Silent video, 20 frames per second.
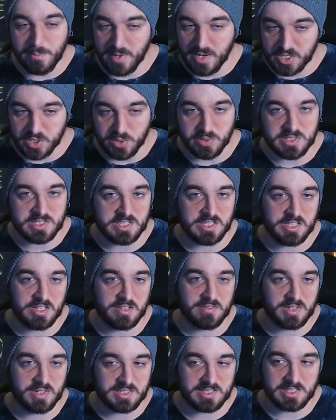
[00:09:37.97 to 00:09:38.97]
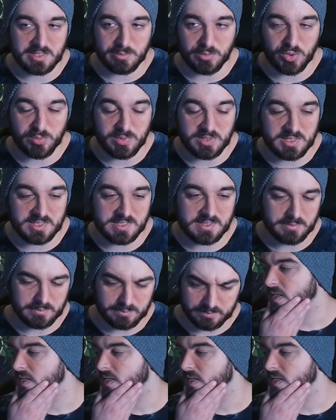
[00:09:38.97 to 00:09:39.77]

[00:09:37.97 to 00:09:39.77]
make sure it's in the event at the moment.